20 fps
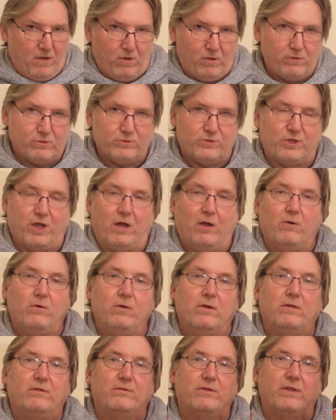
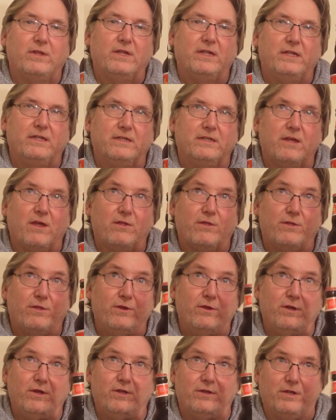Also, the
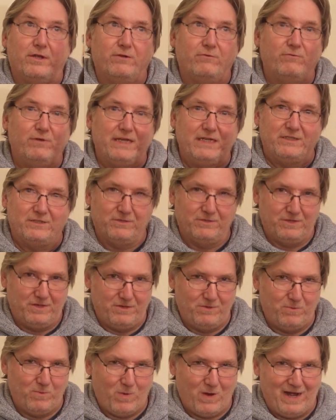third reason
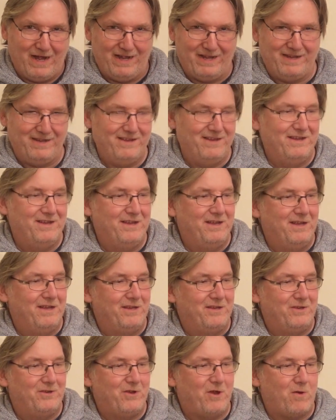why
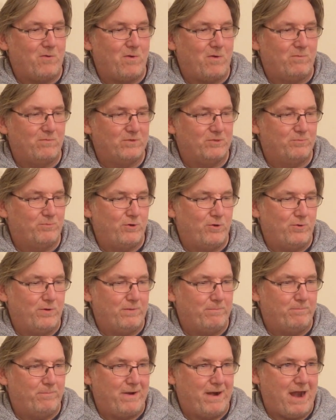no one was
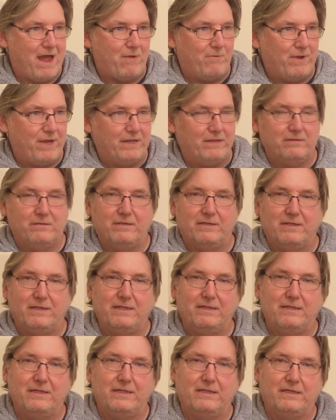brewing brown ale
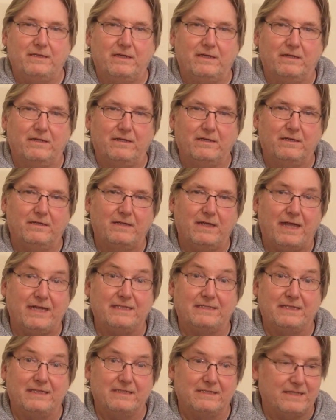in the
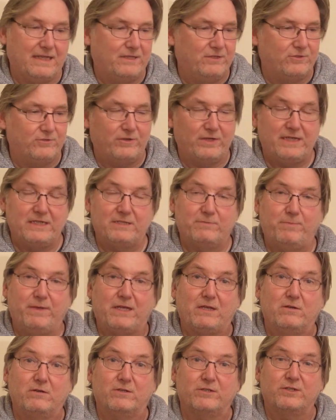18th century is
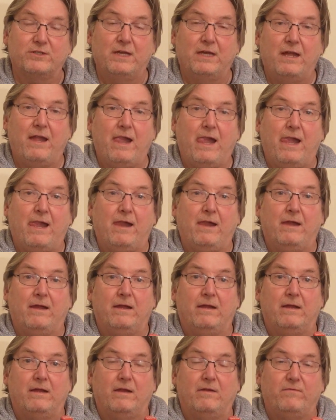because
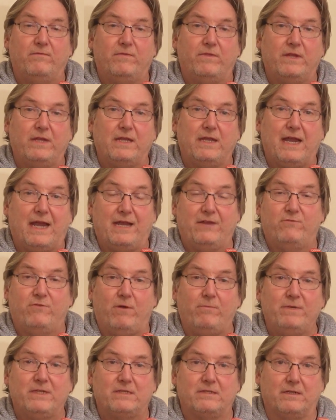of the
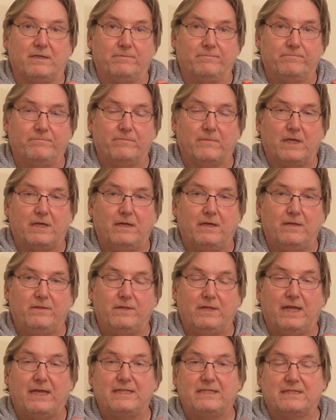hydrometer. In
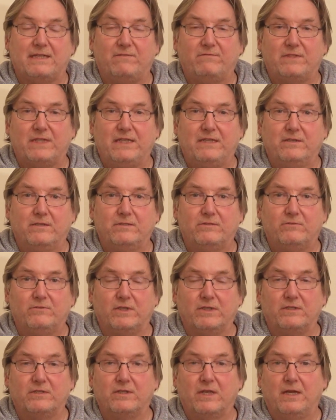the late
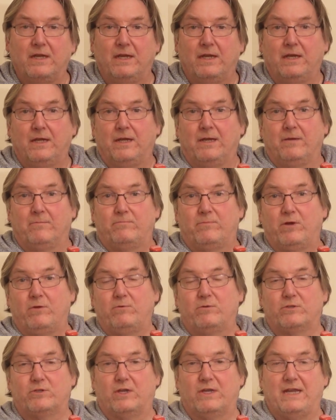1700s,
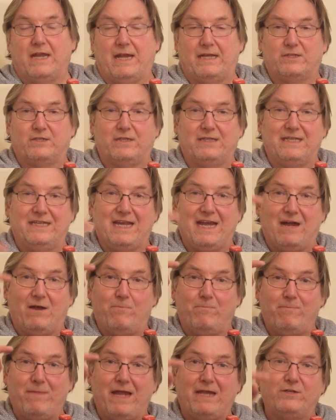brewers can actually now
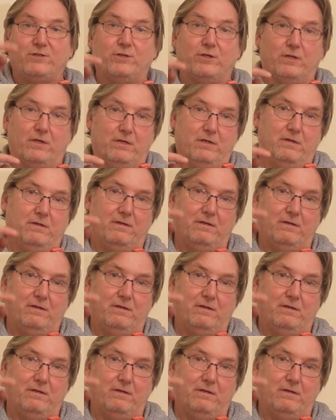measure